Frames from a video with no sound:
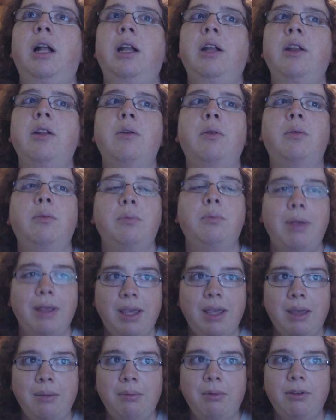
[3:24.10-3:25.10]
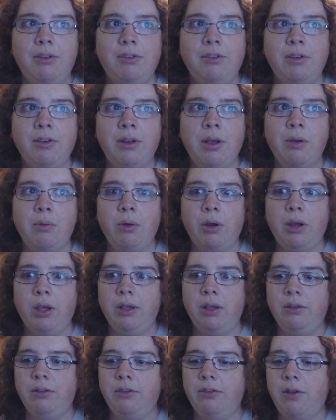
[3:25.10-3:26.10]
I don't know. My cable is still not
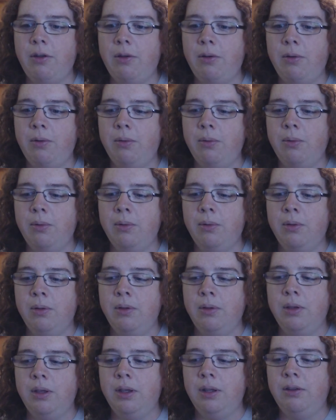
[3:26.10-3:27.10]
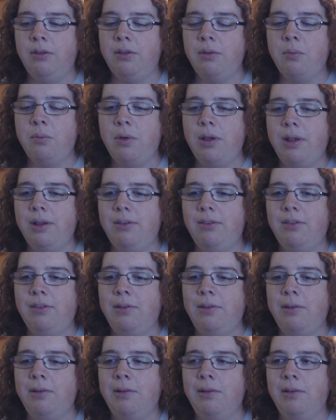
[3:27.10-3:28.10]
working, so in some
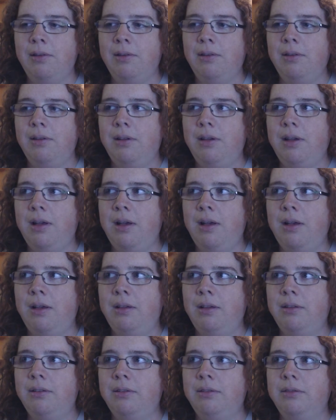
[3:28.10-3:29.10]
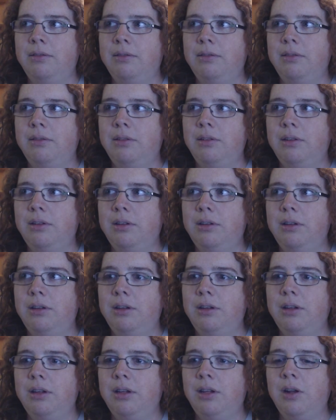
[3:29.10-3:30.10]
ways, uh,
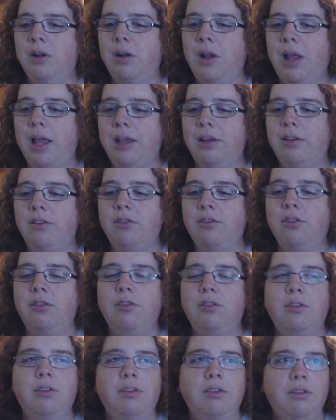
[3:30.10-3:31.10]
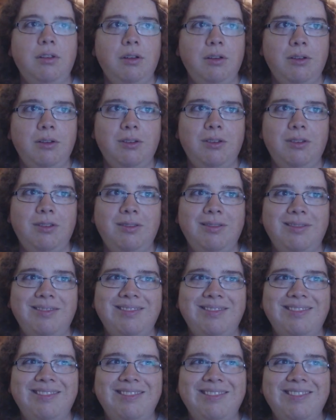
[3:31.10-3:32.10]
you know, like it's just there's
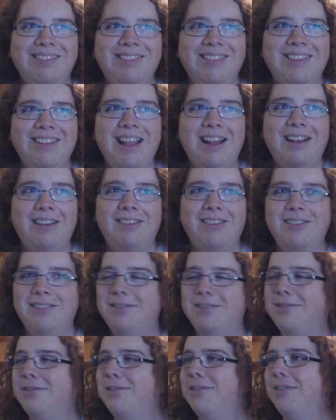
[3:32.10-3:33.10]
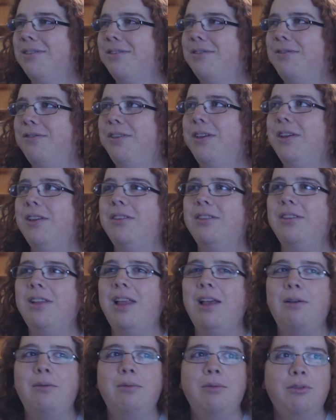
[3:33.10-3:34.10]
that's feels
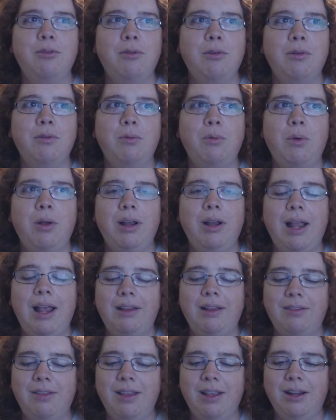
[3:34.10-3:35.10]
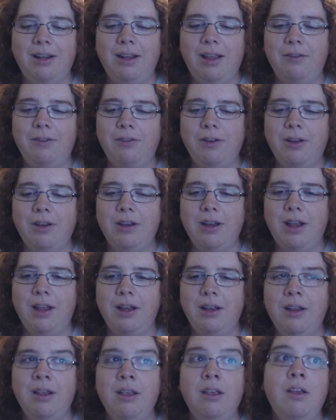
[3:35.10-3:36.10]
like sort of one last thing left
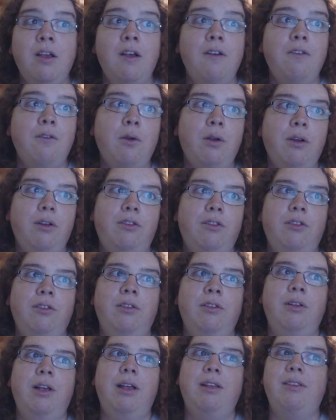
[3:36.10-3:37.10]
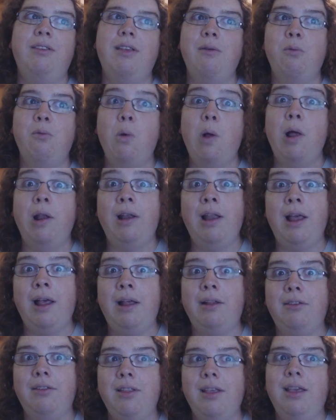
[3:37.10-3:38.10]
undone. Of course, I say one
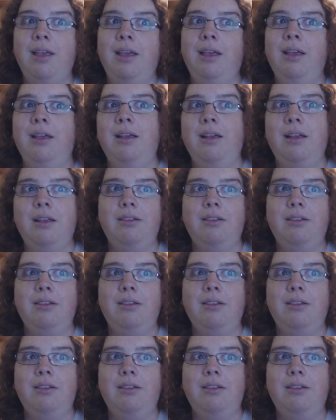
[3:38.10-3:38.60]
last thing.